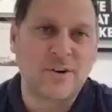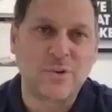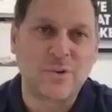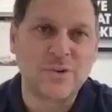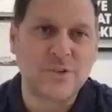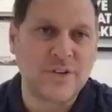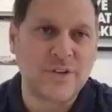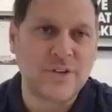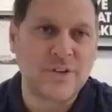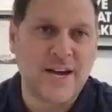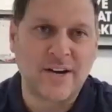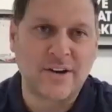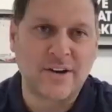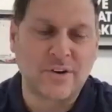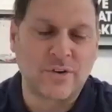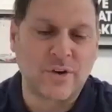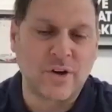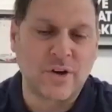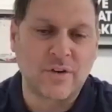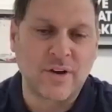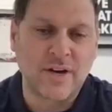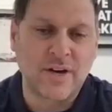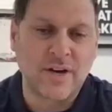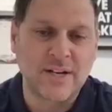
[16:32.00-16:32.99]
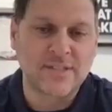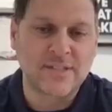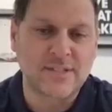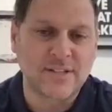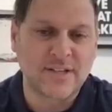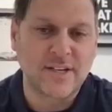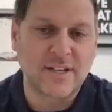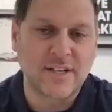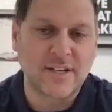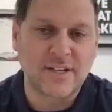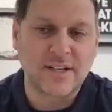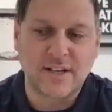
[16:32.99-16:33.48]
whole new category, right? It's
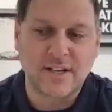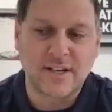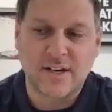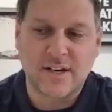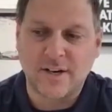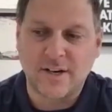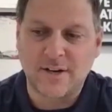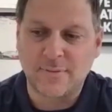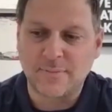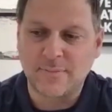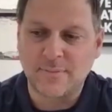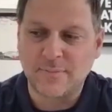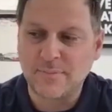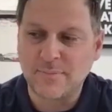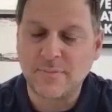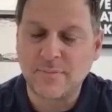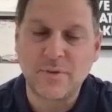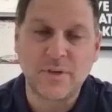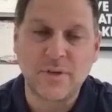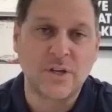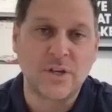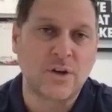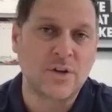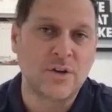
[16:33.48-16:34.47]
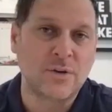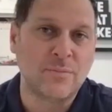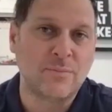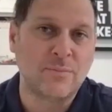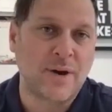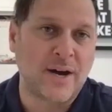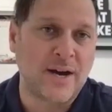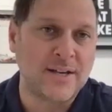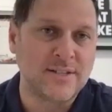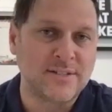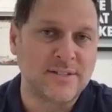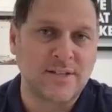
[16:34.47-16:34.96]
like, you know, you
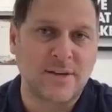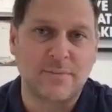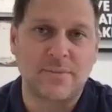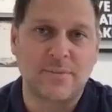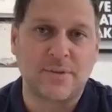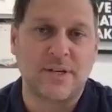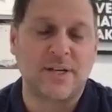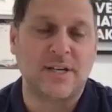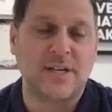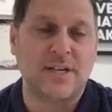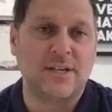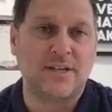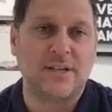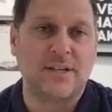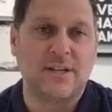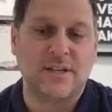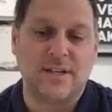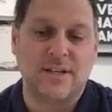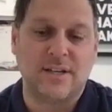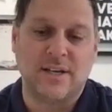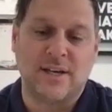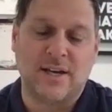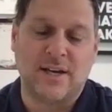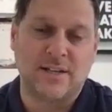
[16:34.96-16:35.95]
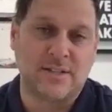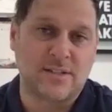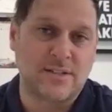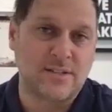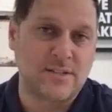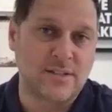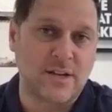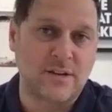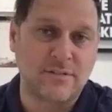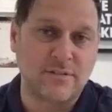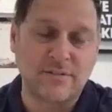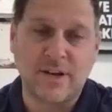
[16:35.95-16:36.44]
buy something, it has a
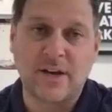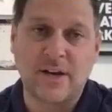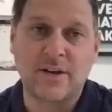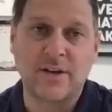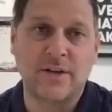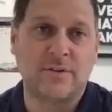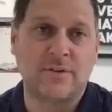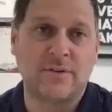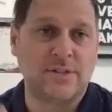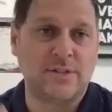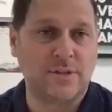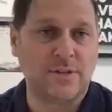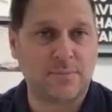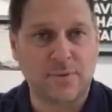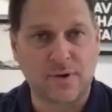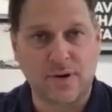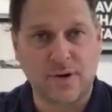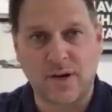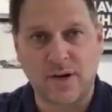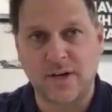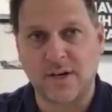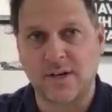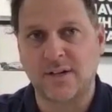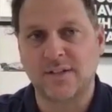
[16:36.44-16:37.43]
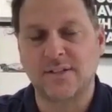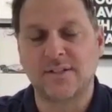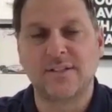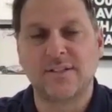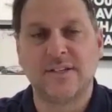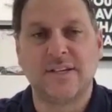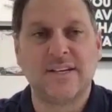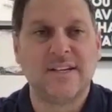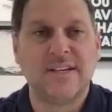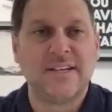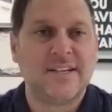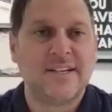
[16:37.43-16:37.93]
set value, it's a product,
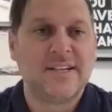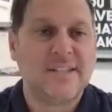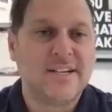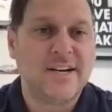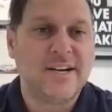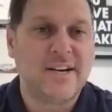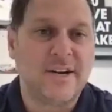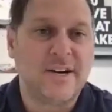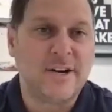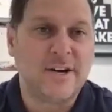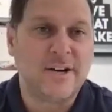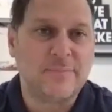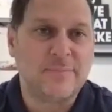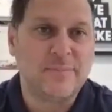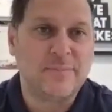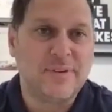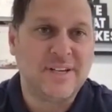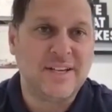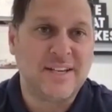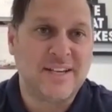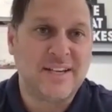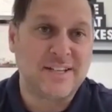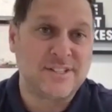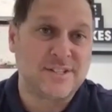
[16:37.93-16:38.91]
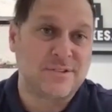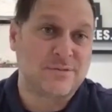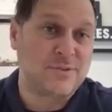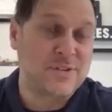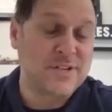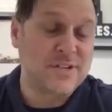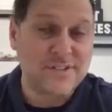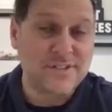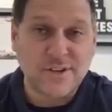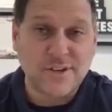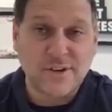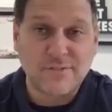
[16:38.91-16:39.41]
it has a
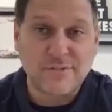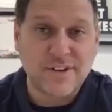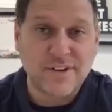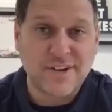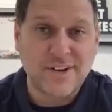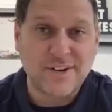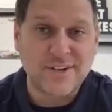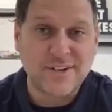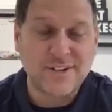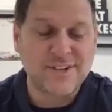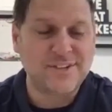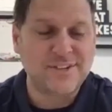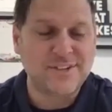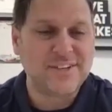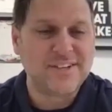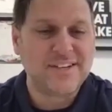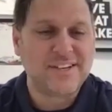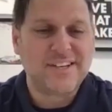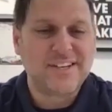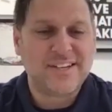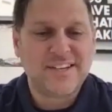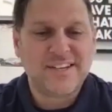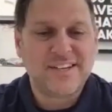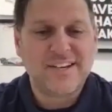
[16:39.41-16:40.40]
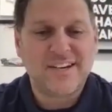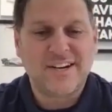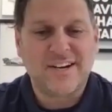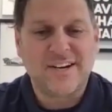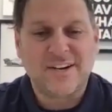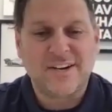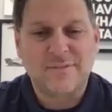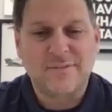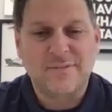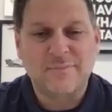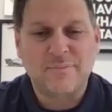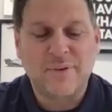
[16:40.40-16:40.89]
resale value,
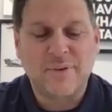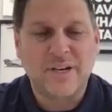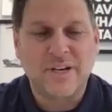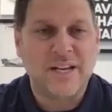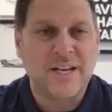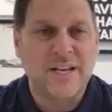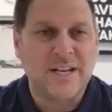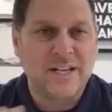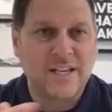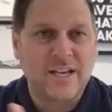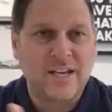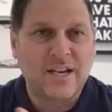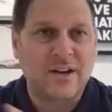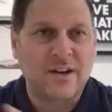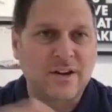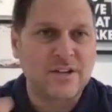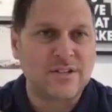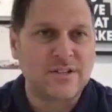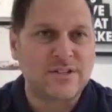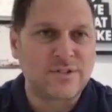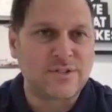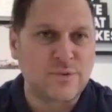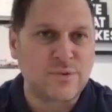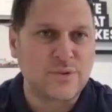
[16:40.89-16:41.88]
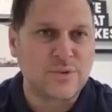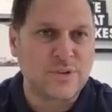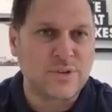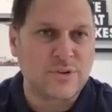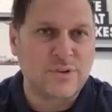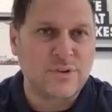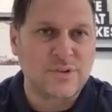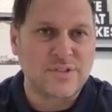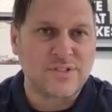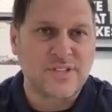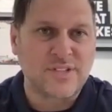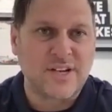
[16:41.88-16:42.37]
but it carries through the
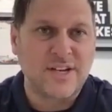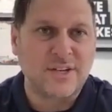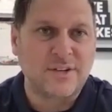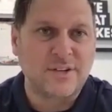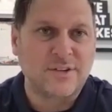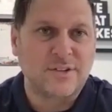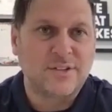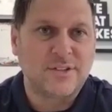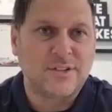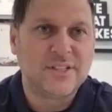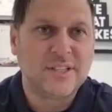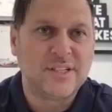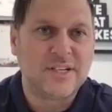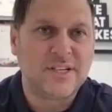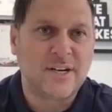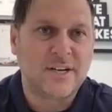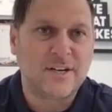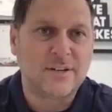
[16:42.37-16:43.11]
whole cycle.